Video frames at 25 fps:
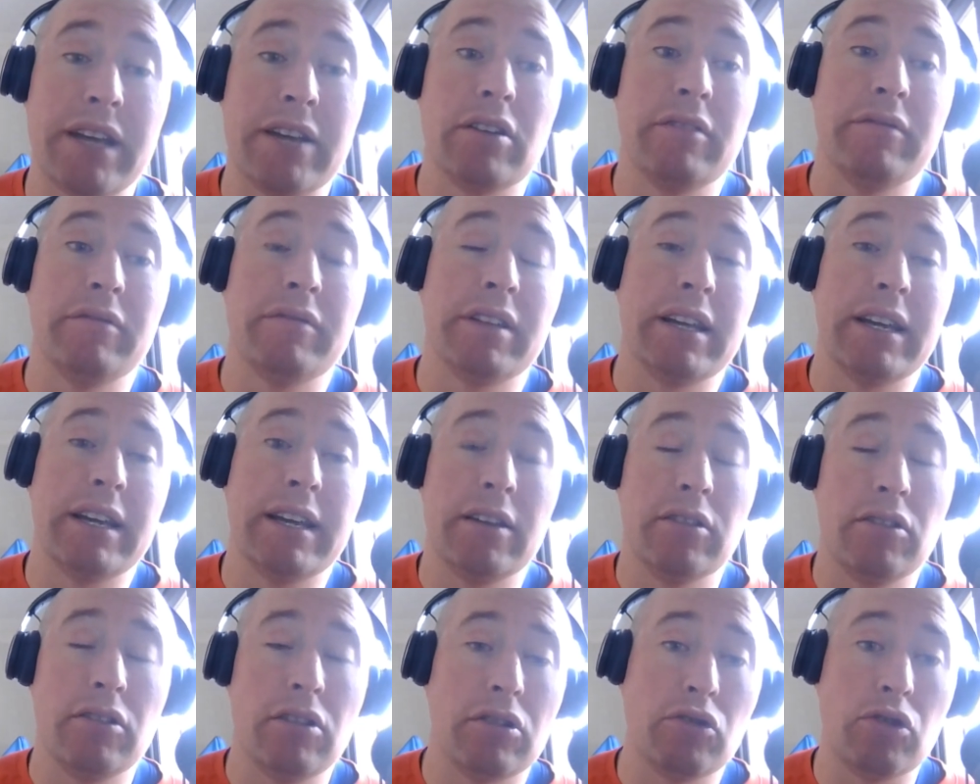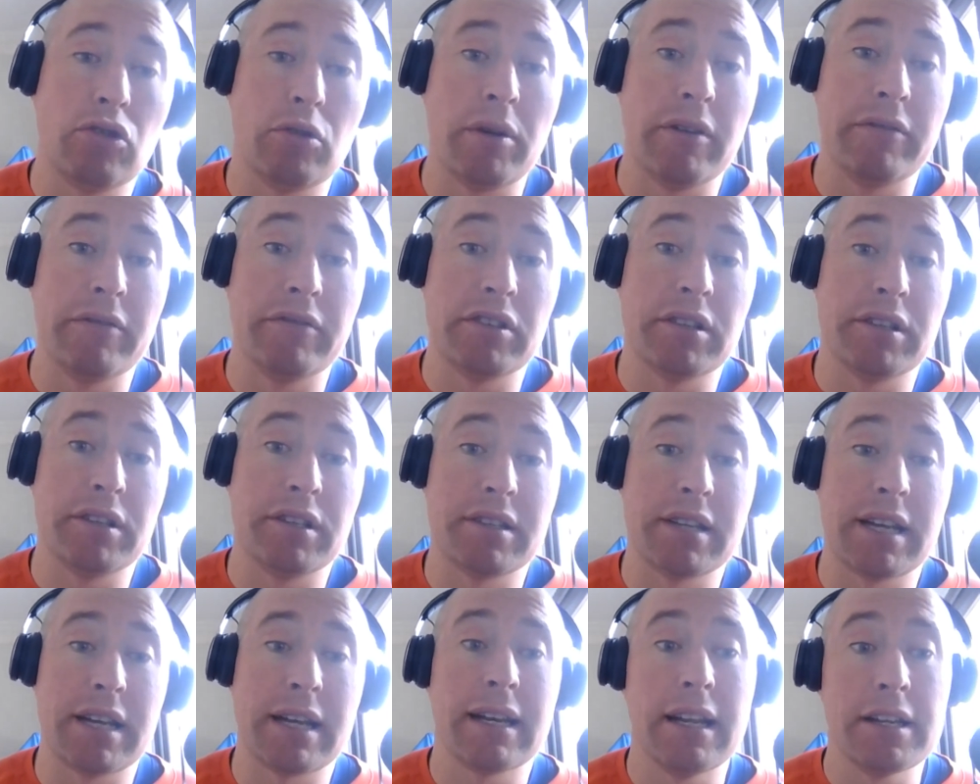over there and not come over to the
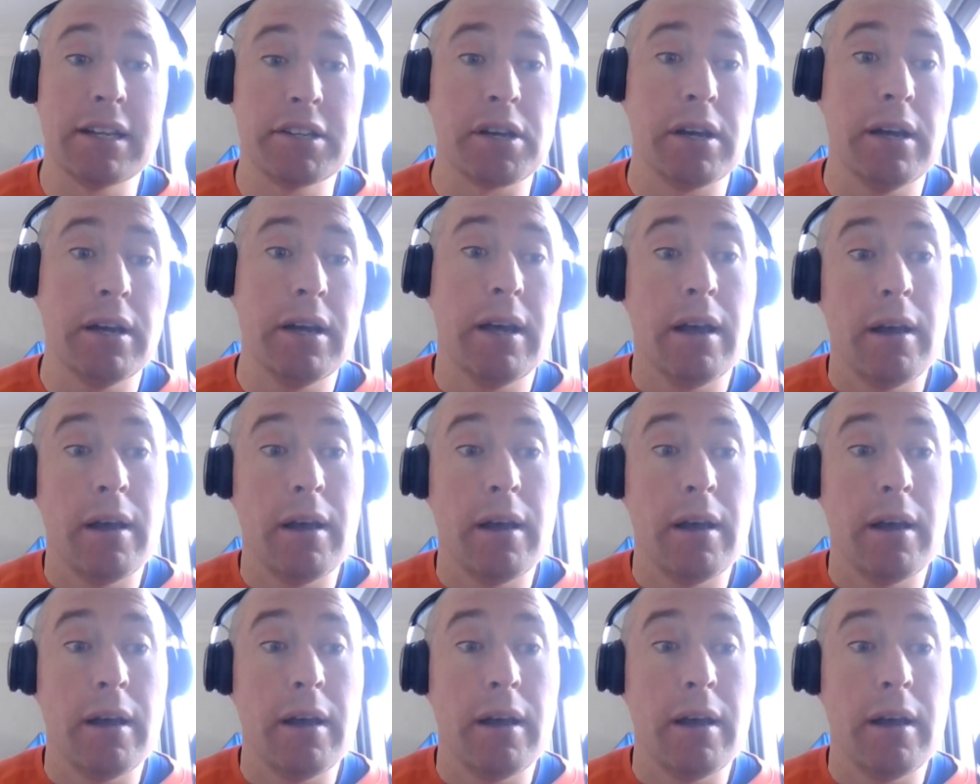St. Leger.